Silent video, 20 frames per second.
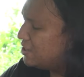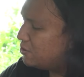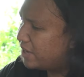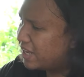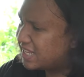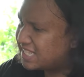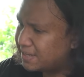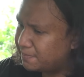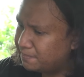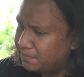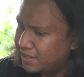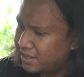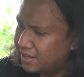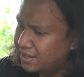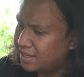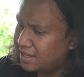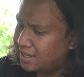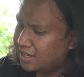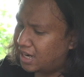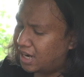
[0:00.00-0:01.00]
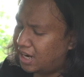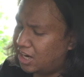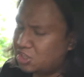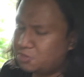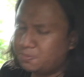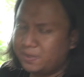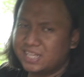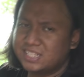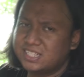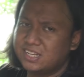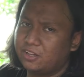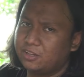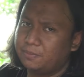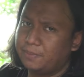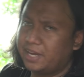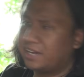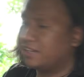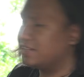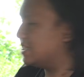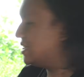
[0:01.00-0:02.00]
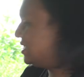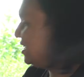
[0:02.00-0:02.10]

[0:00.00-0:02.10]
you get some harsh plastic on the back of the